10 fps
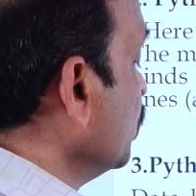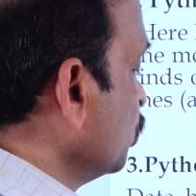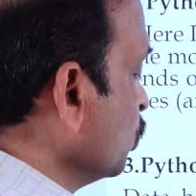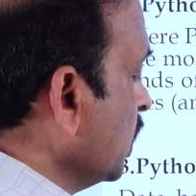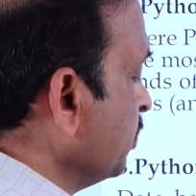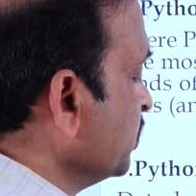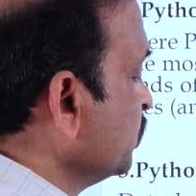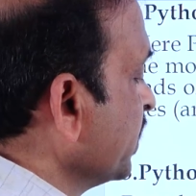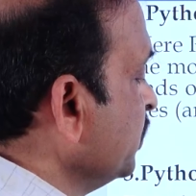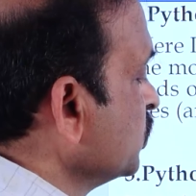two libraries you
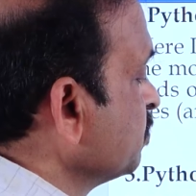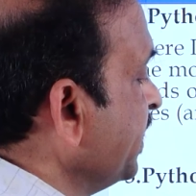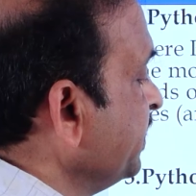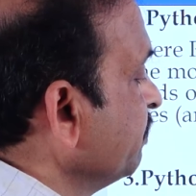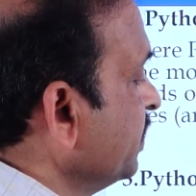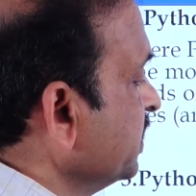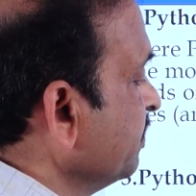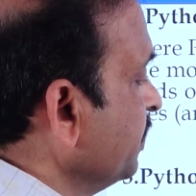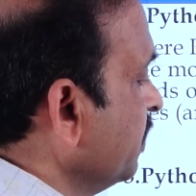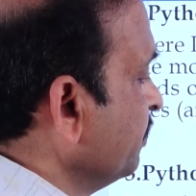can use plenty of
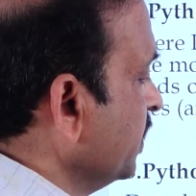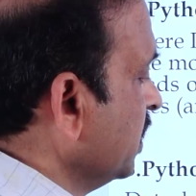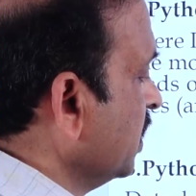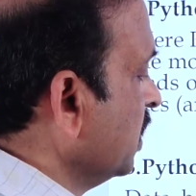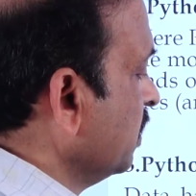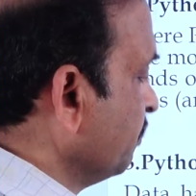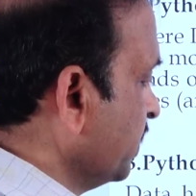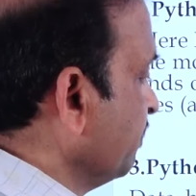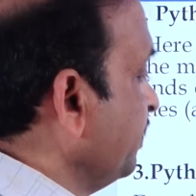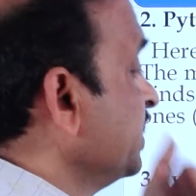other
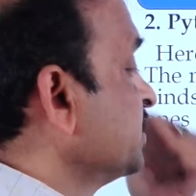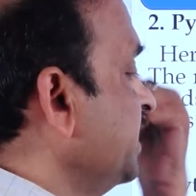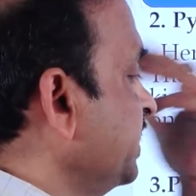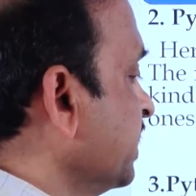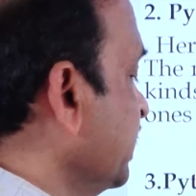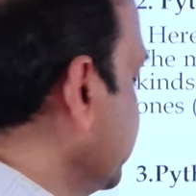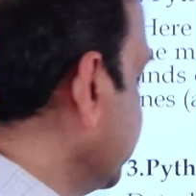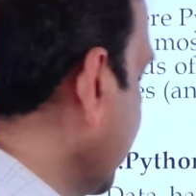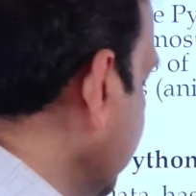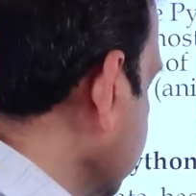for various data related
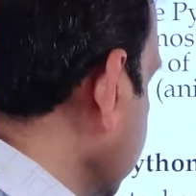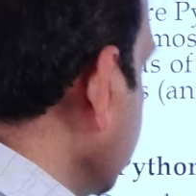tasks,